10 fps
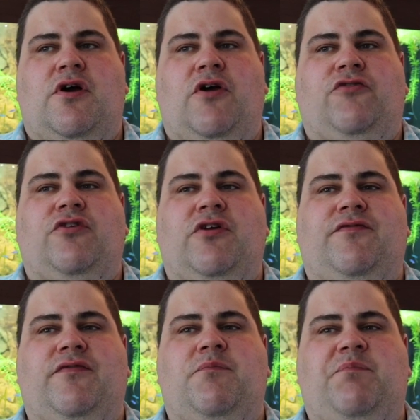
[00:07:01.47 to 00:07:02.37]
are sort
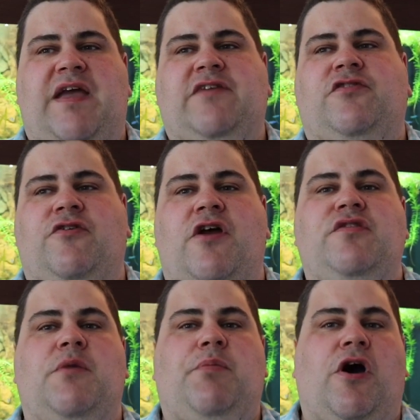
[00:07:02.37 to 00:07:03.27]
of based
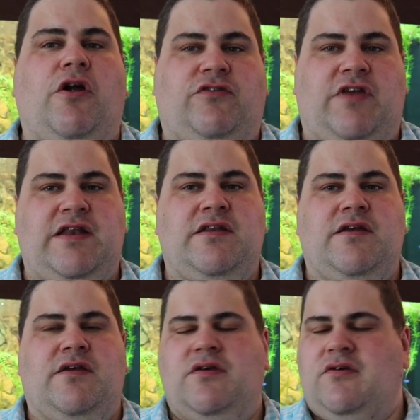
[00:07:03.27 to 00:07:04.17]
around the bar scene
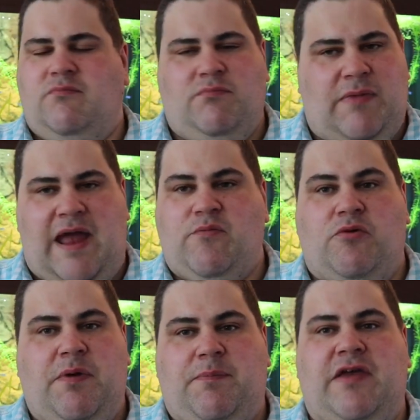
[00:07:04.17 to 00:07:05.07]
mine
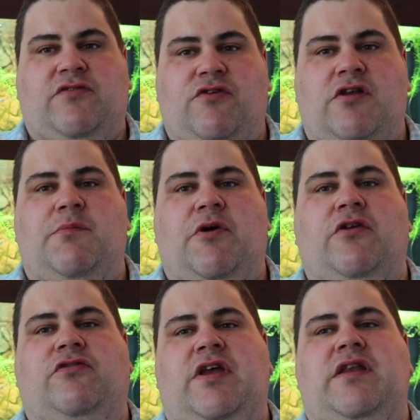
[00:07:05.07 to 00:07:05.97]
won't be based around the
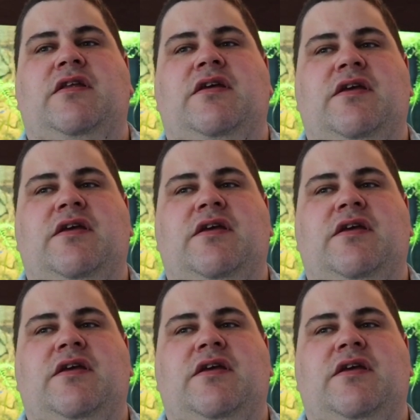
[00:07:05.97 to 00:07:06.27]
bar scene.